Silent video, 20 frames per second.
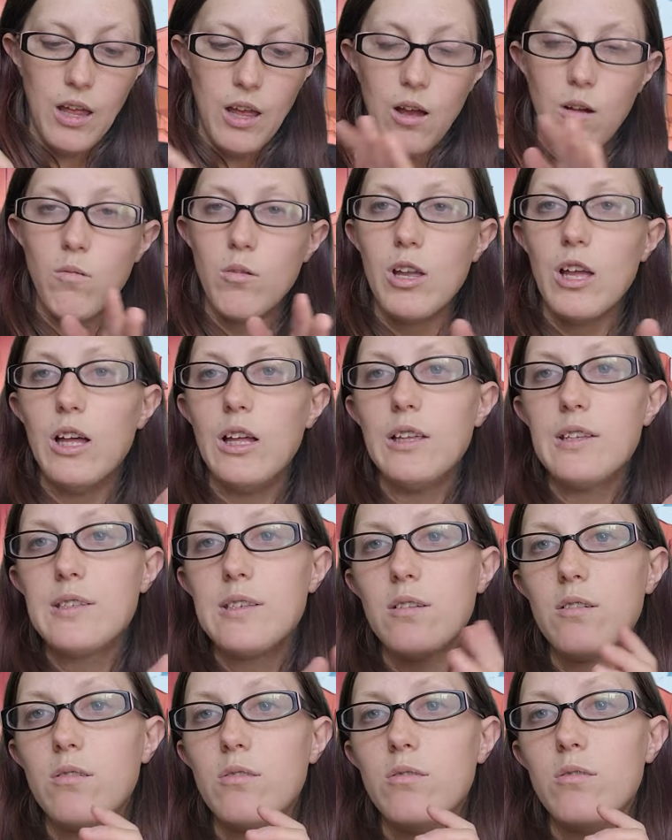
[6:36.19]
We
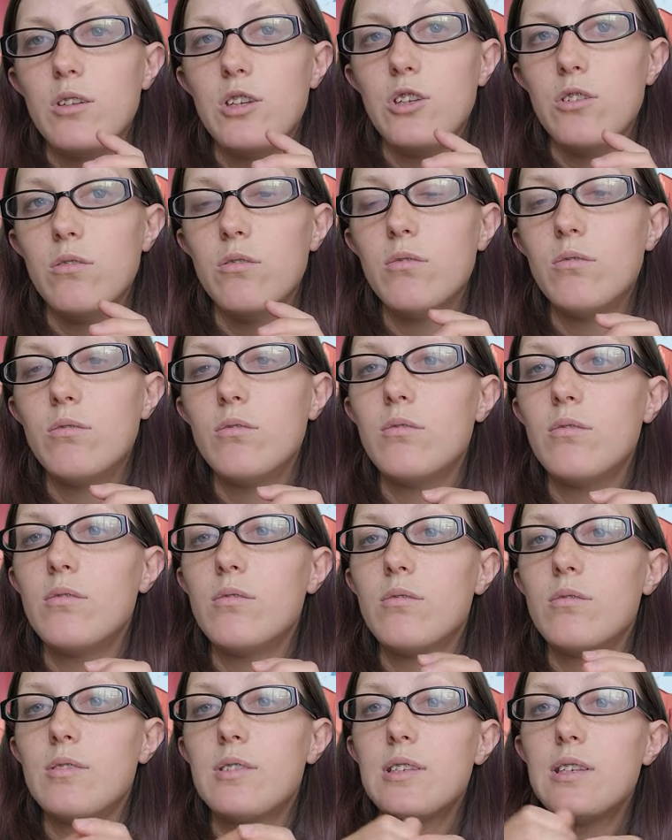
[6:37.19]
also
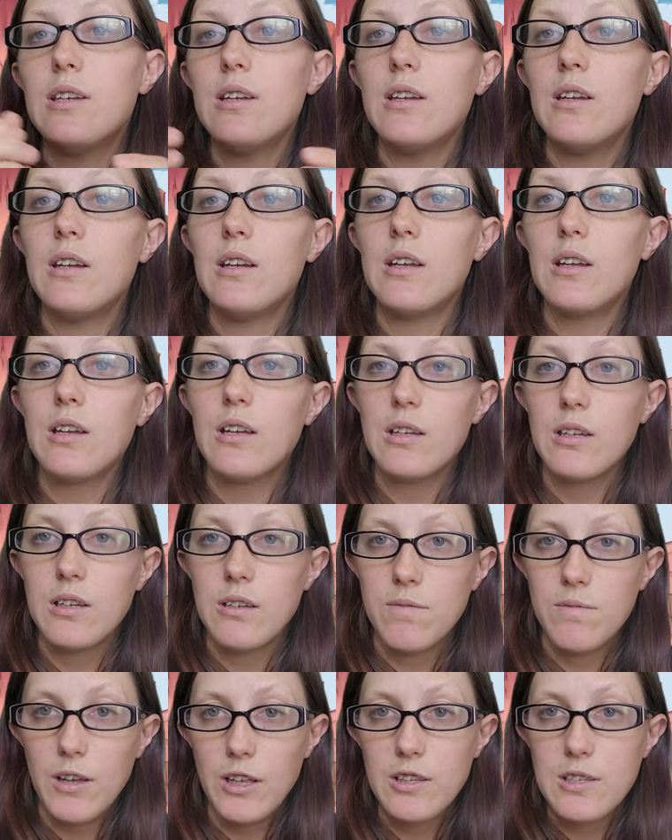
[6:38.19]
use
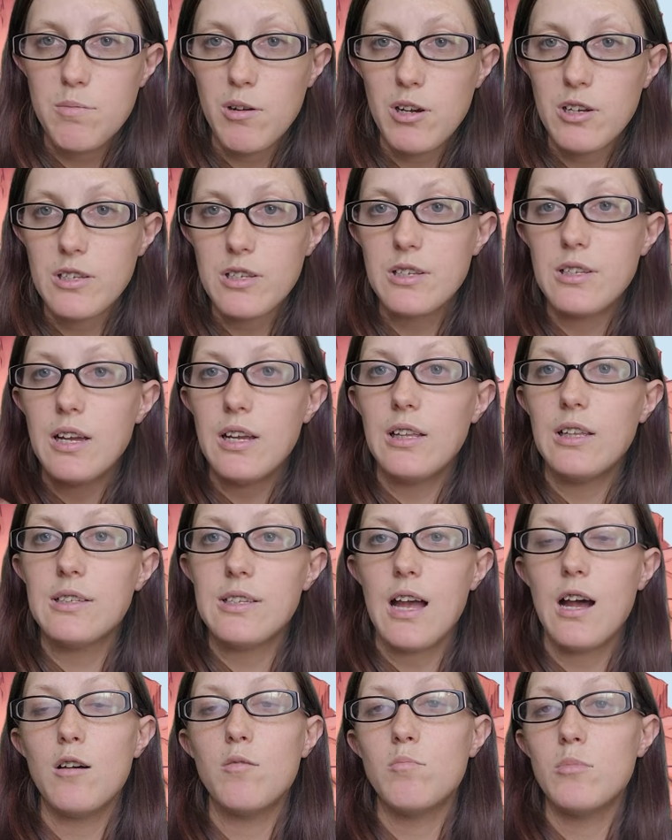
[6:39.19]
feldspars to tell us
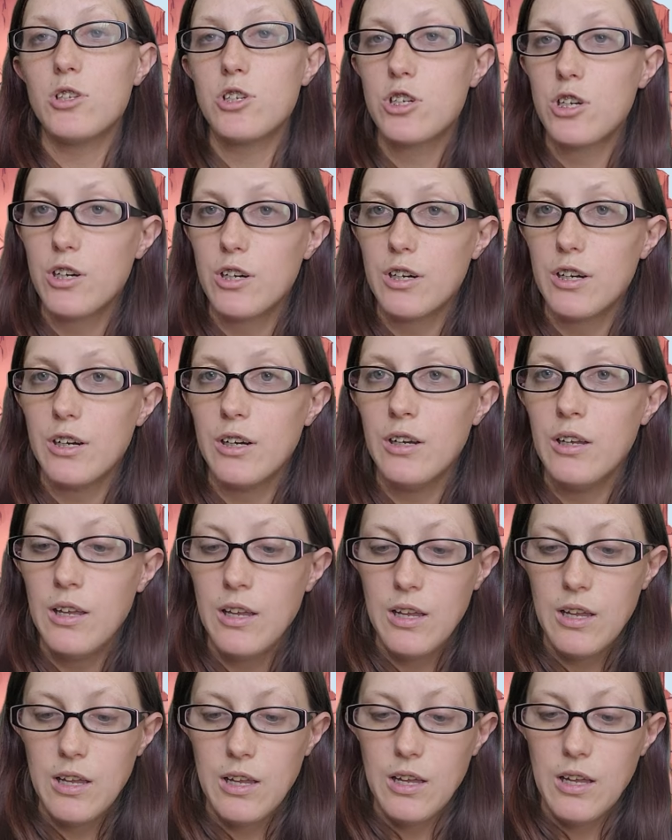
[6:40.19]
how mature
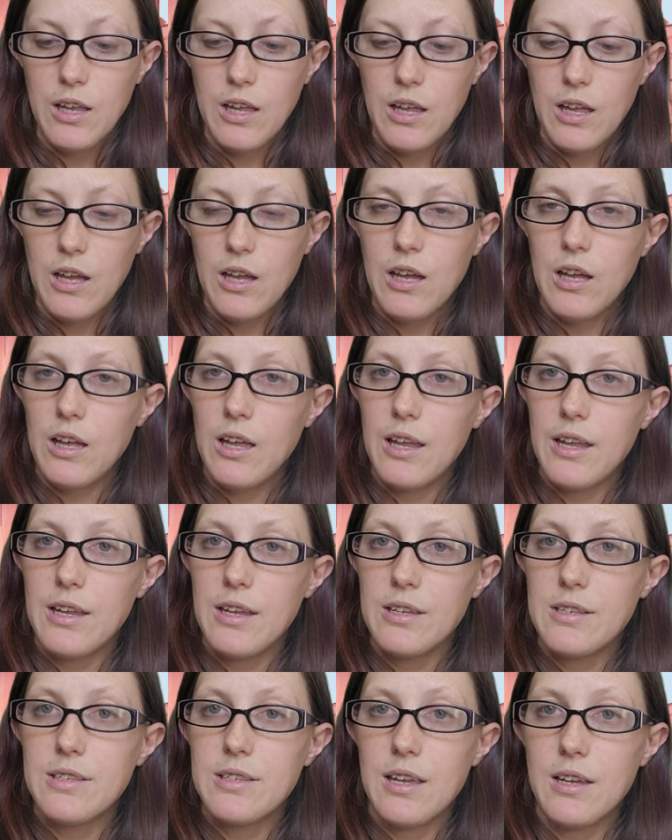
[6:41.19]

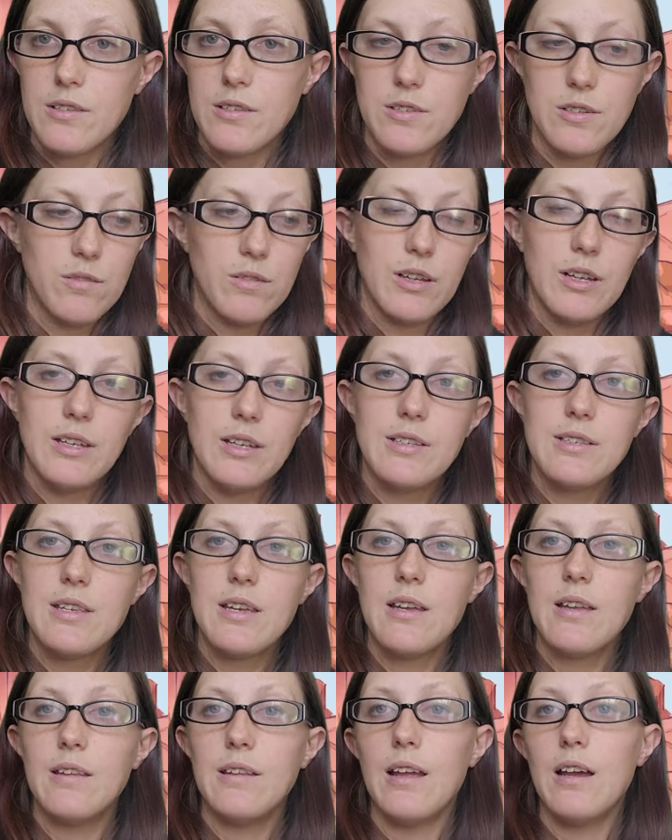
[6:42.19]
a sandstone is.
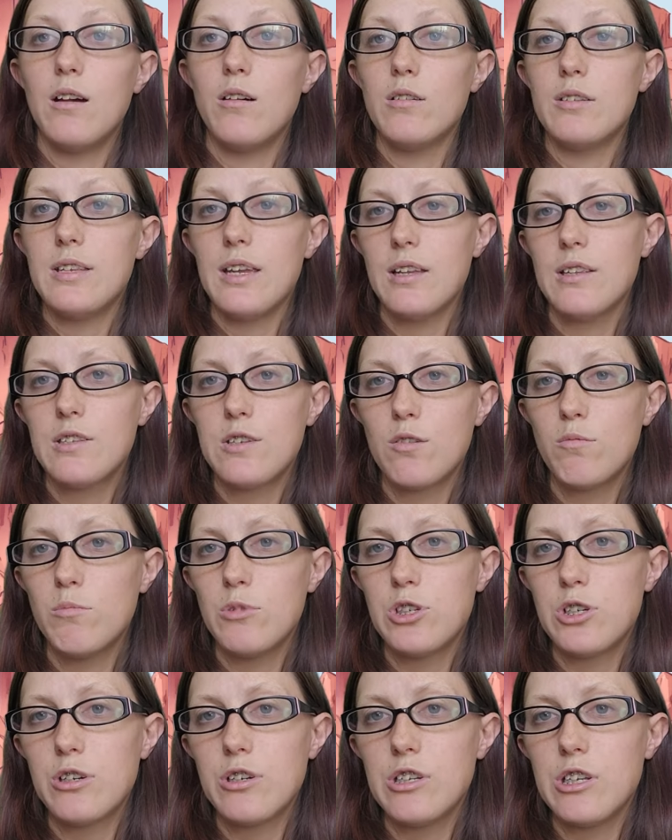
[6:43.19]
Now, sandstone
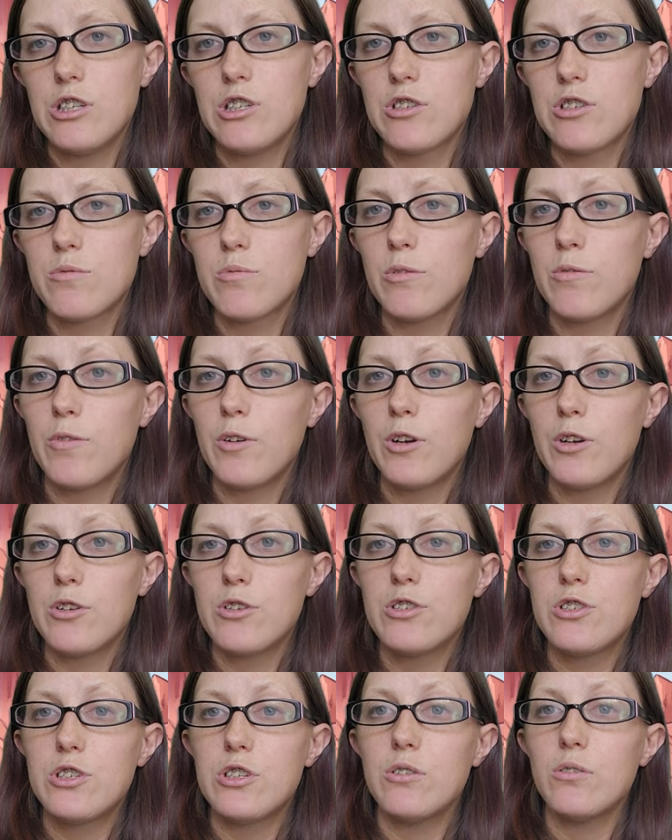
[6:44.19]
maturity just
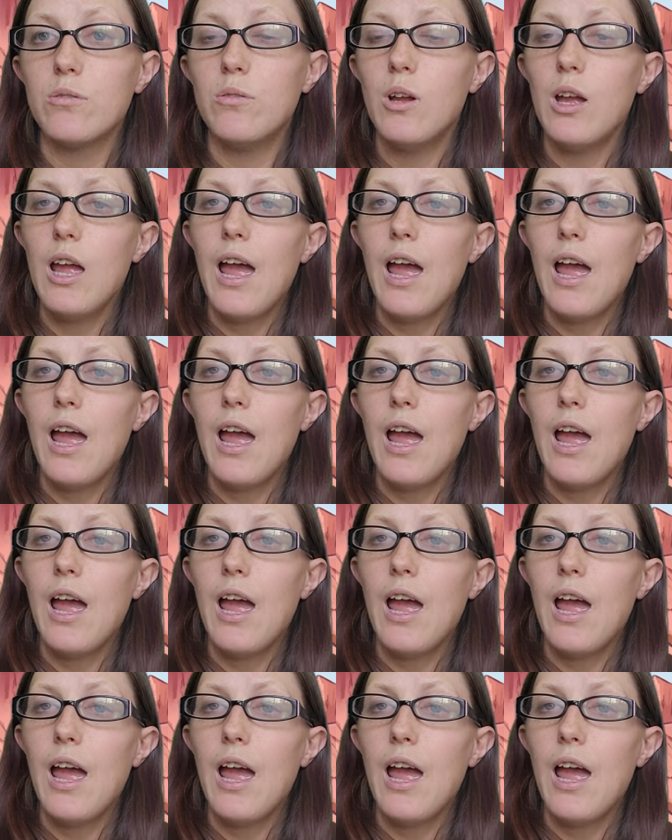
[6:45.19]
refers to